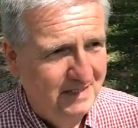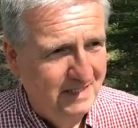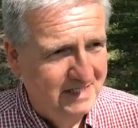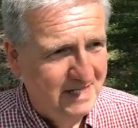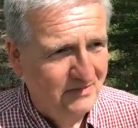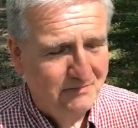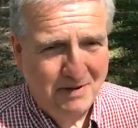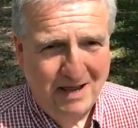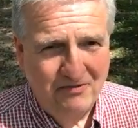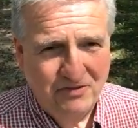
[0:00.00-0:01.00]
It's at the
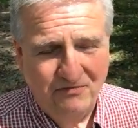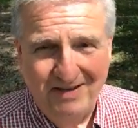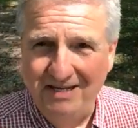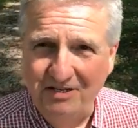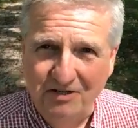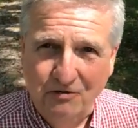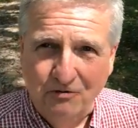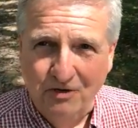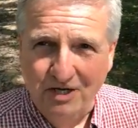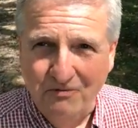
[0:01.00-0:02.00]
mouth of Indian
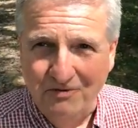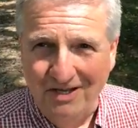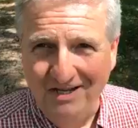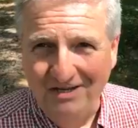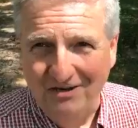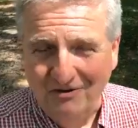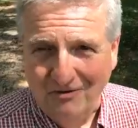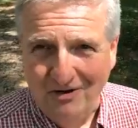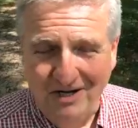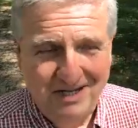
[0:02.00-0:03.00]
Creek, where Indian
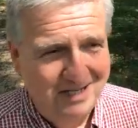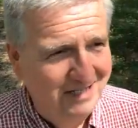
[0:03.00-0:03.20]
Creek